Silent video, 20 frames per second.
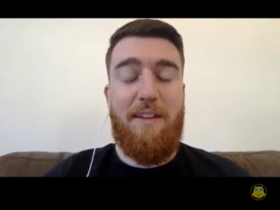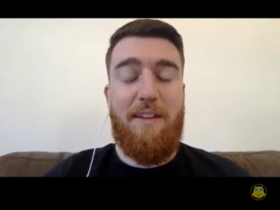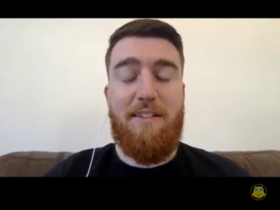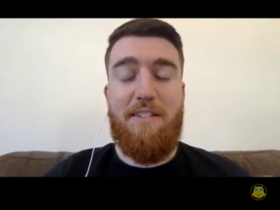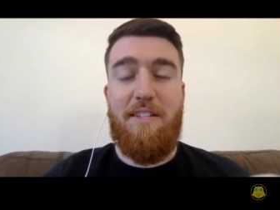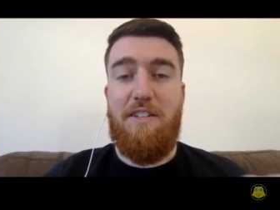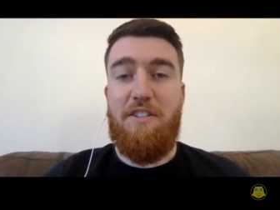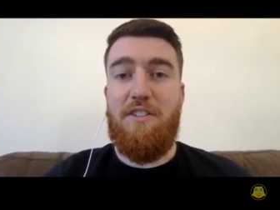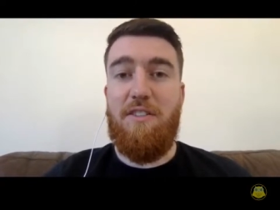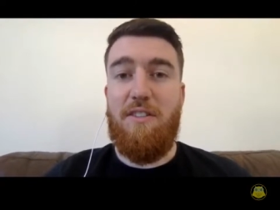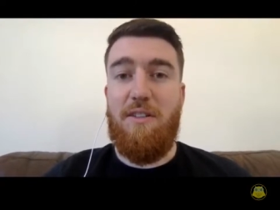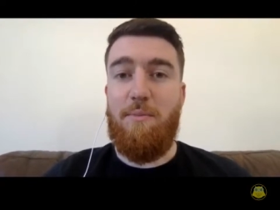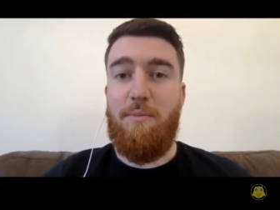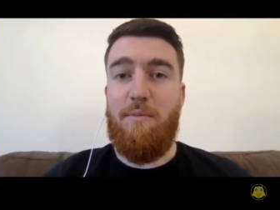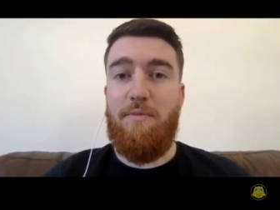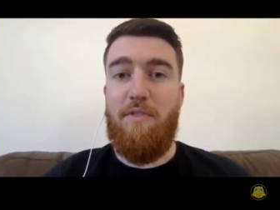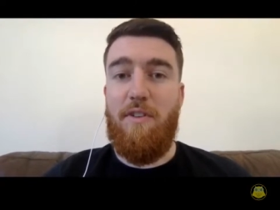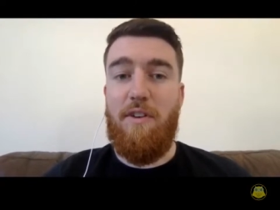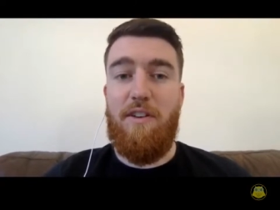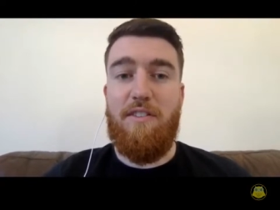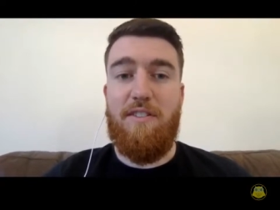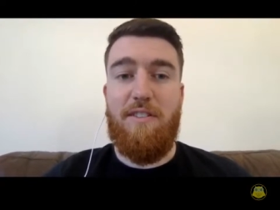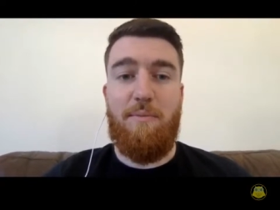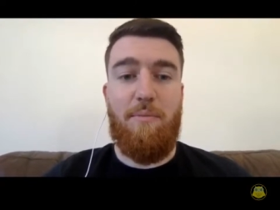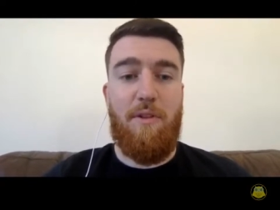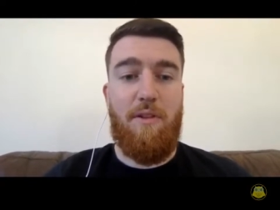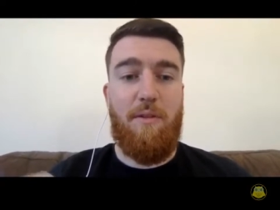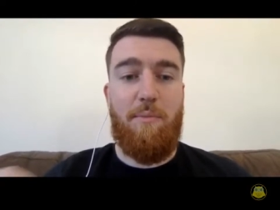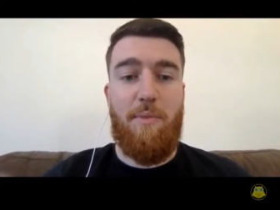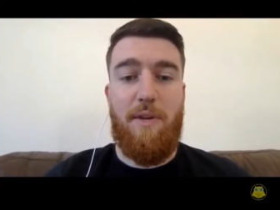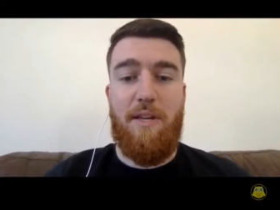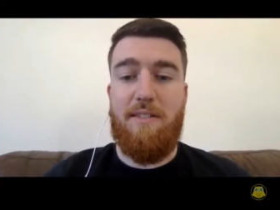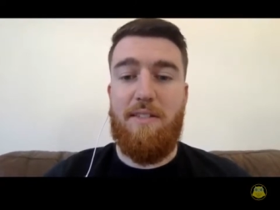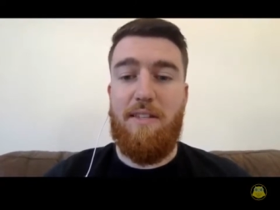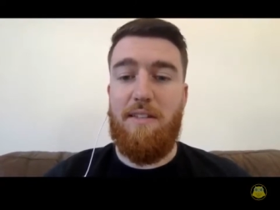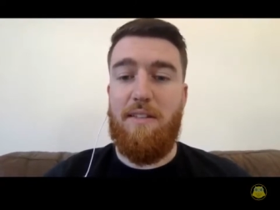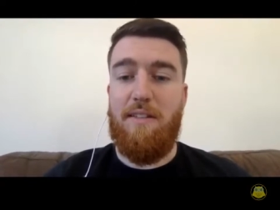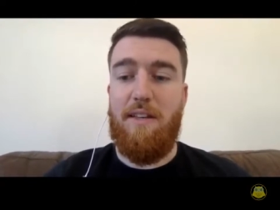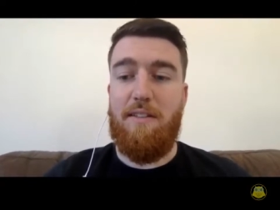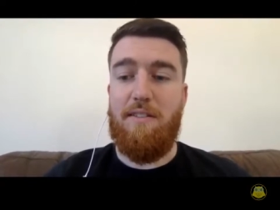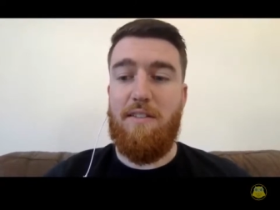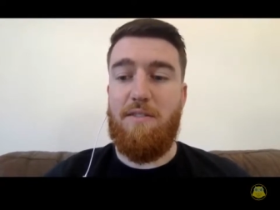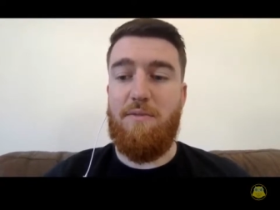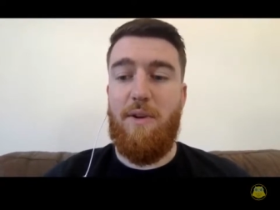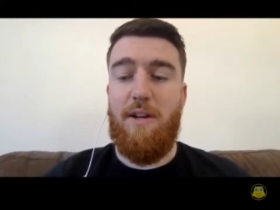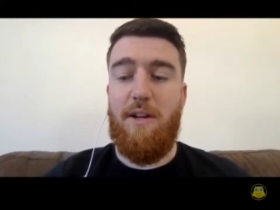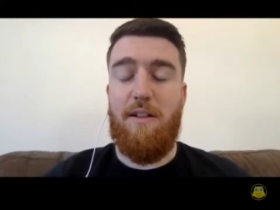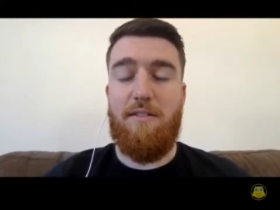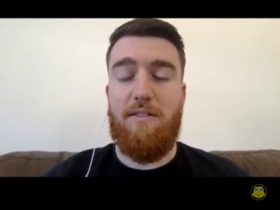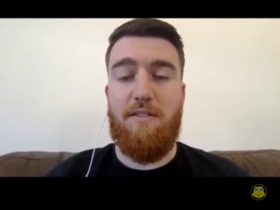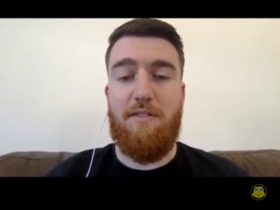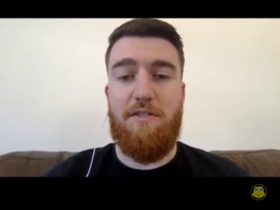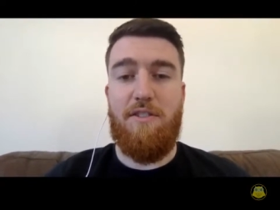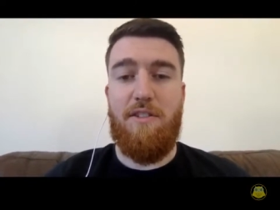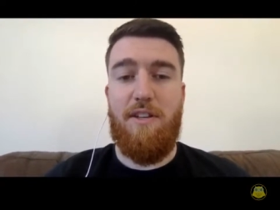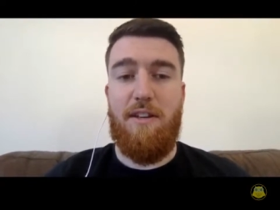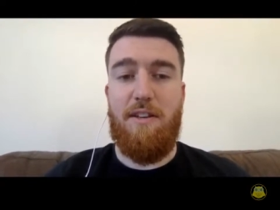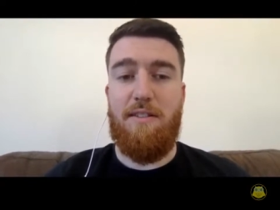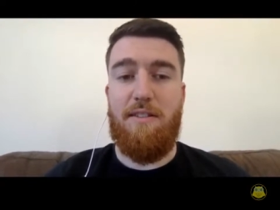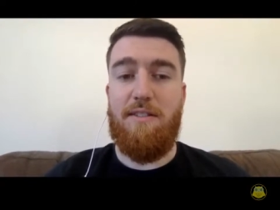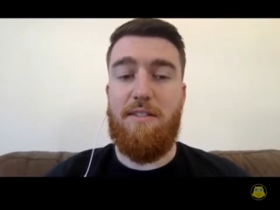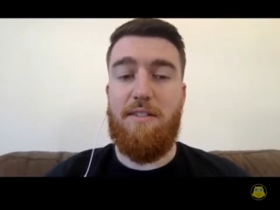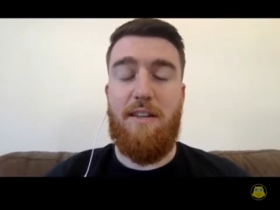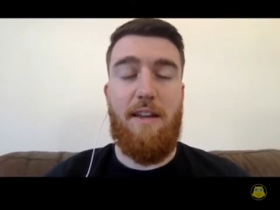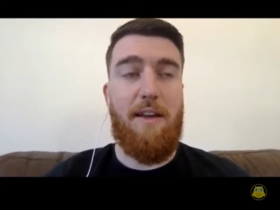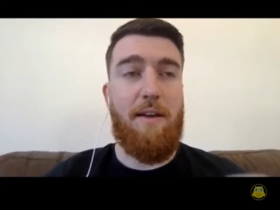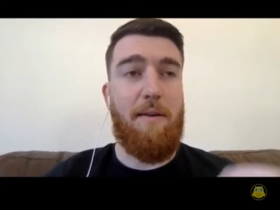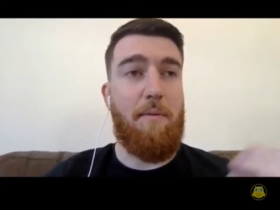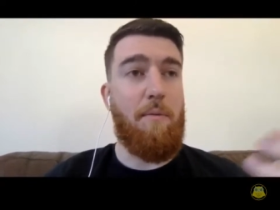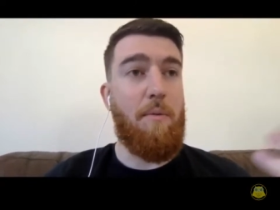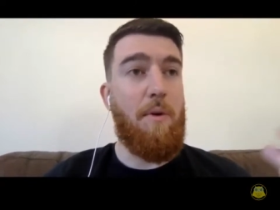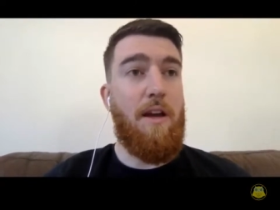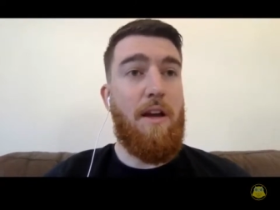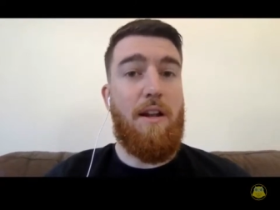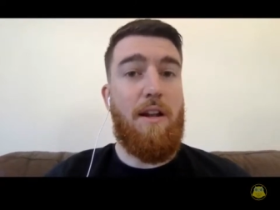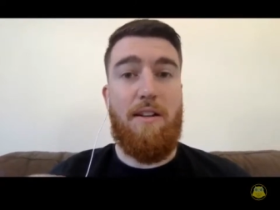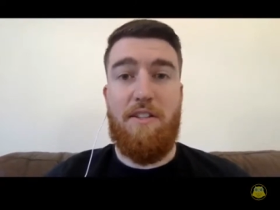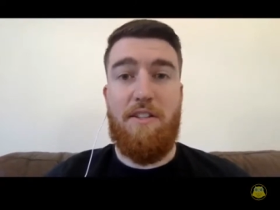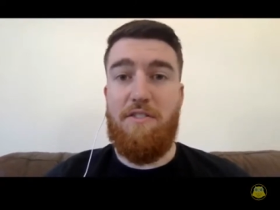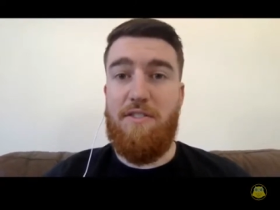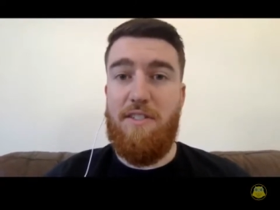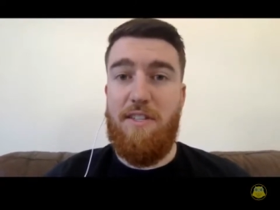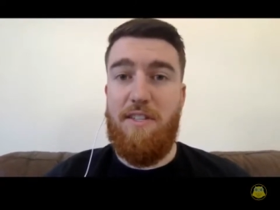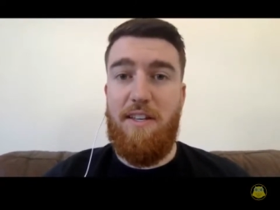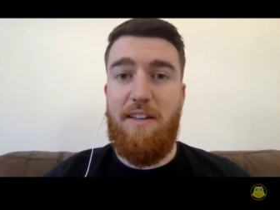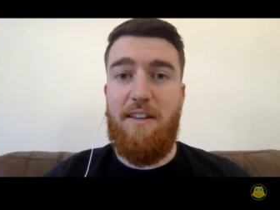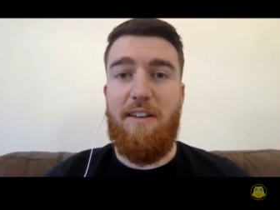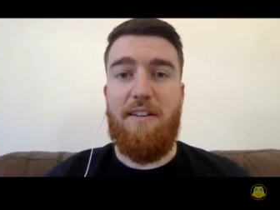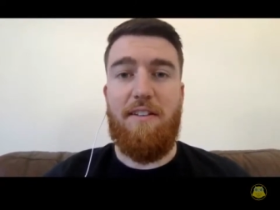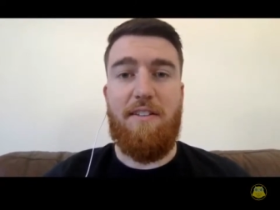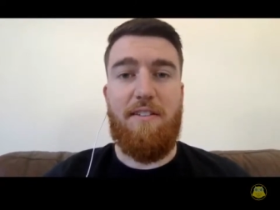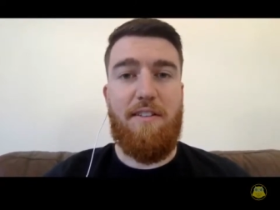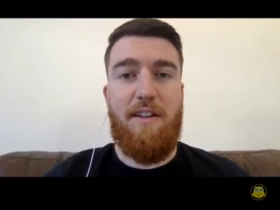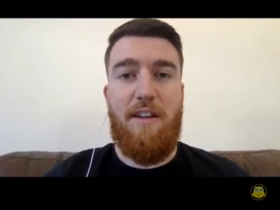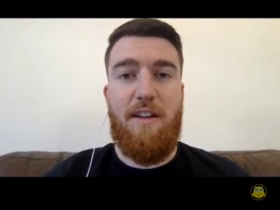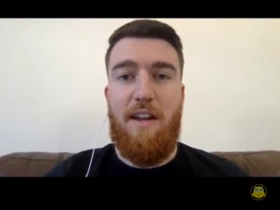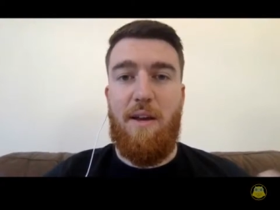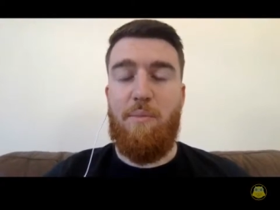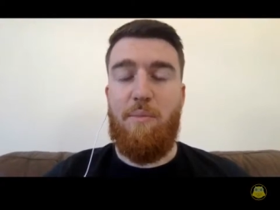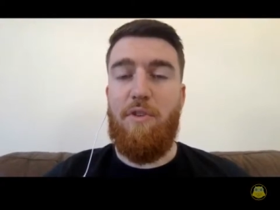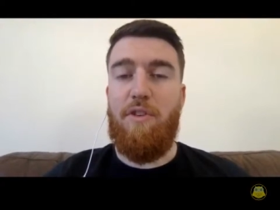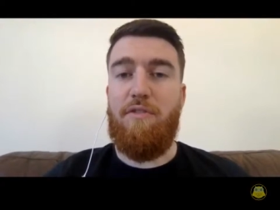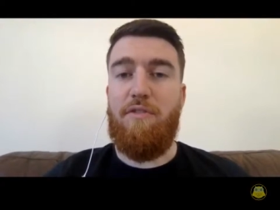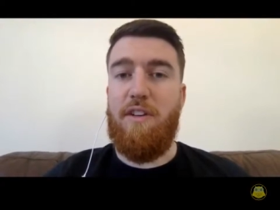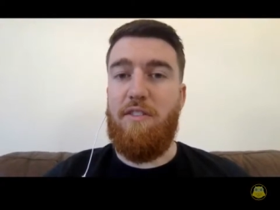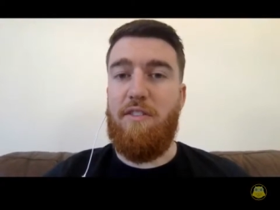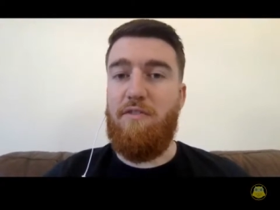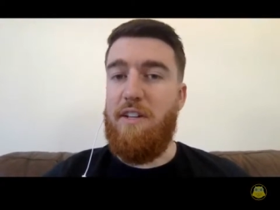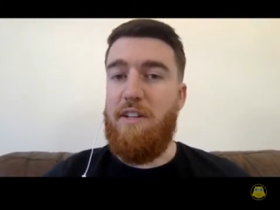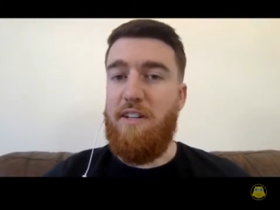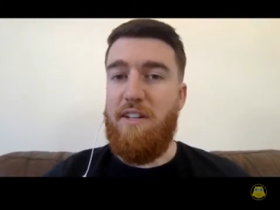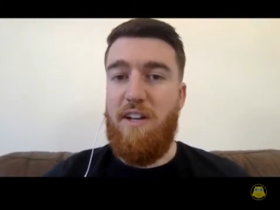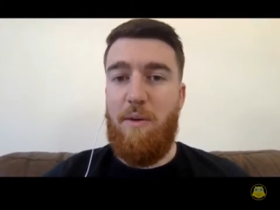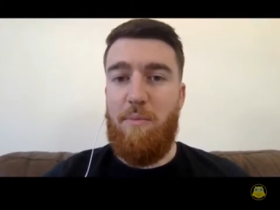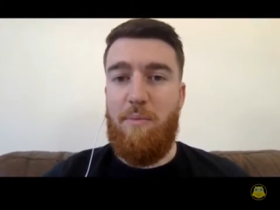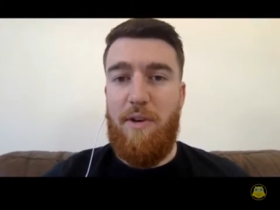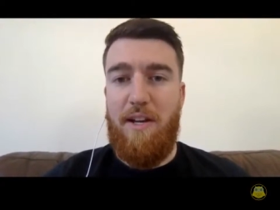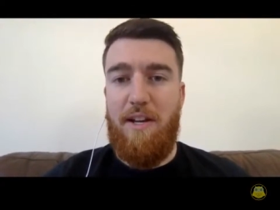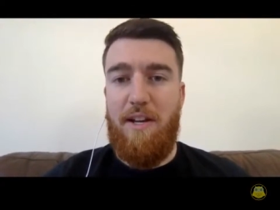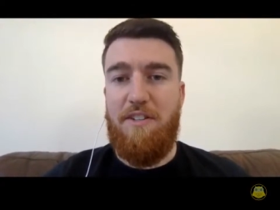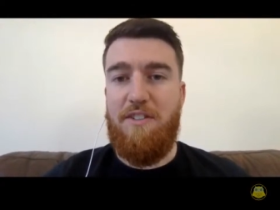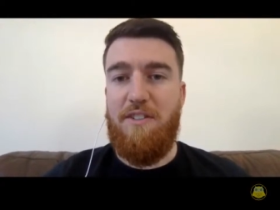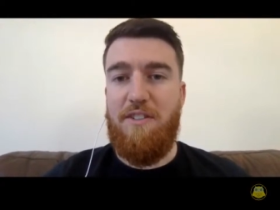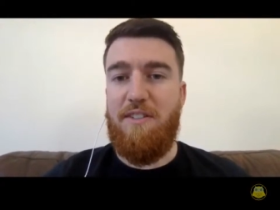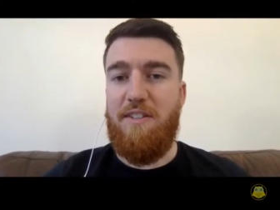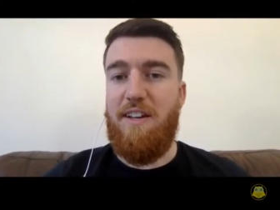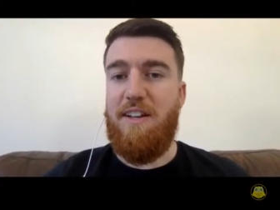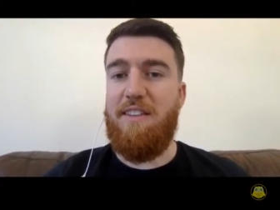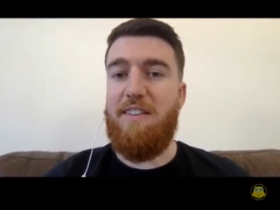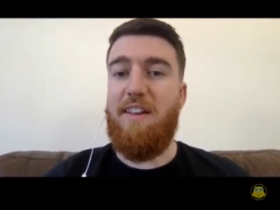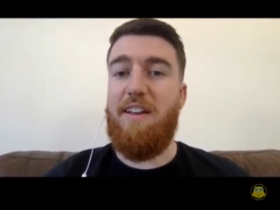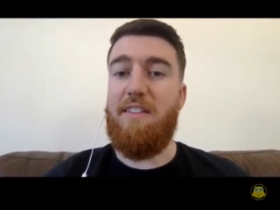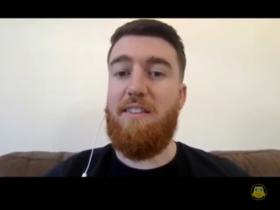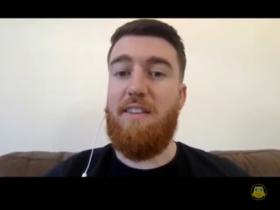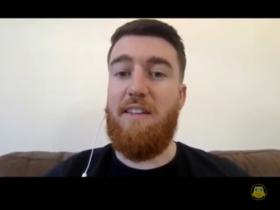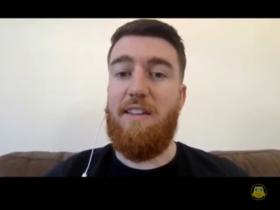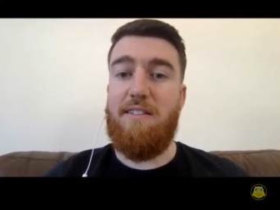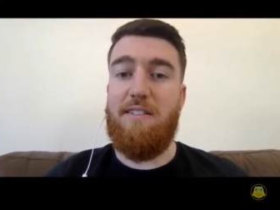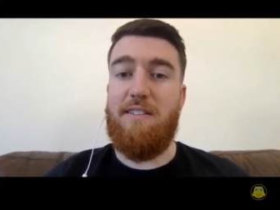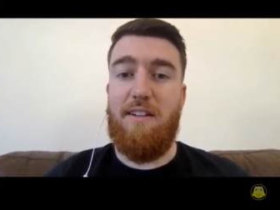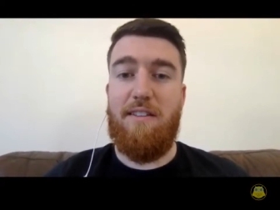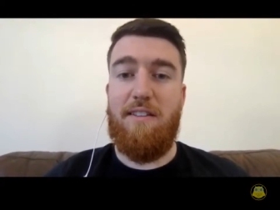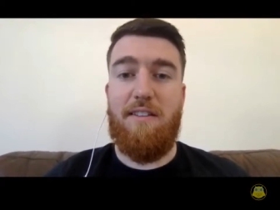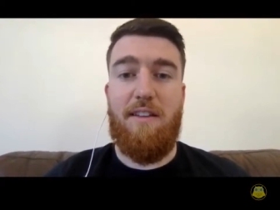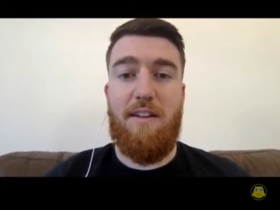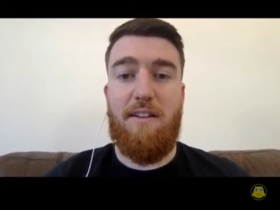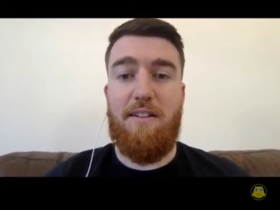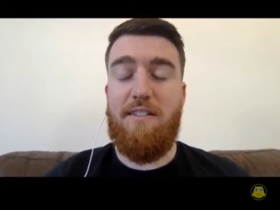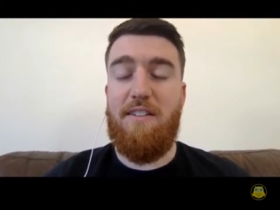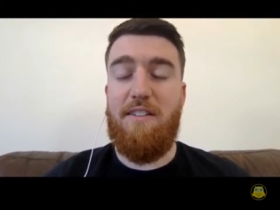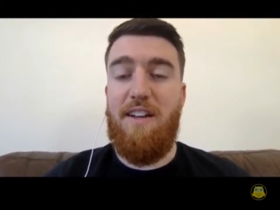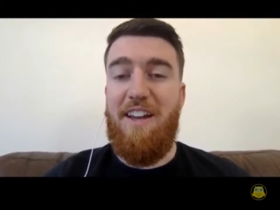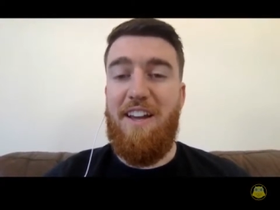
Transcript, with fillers: teaching them very simple and basic things as well, such as um, literacy and improving reading comprehension and, and things like that.